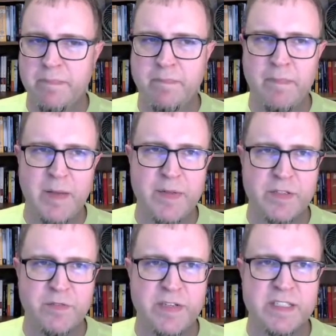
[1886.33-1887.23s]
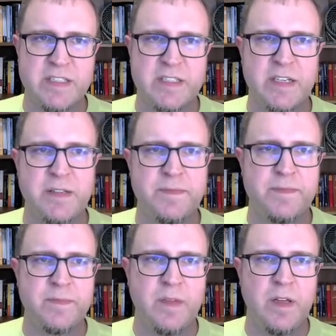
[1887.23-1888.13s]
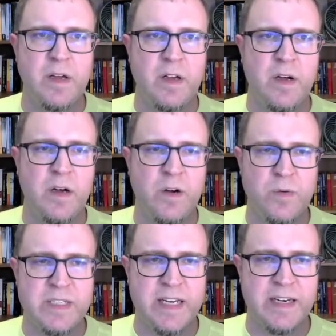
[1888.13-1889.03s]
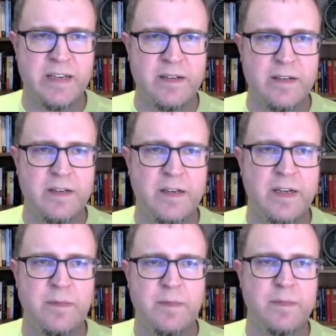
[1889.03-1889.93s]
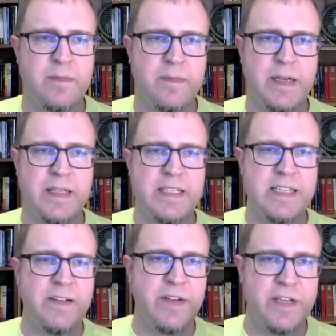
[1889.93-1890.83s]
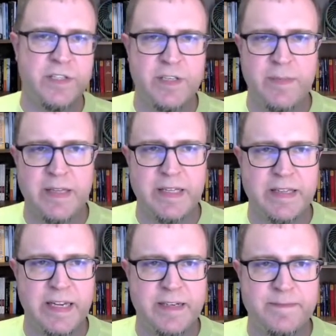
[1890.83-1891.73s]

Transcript: Maybe there's a reason to always add it. Yeah, at least navigation can be like that.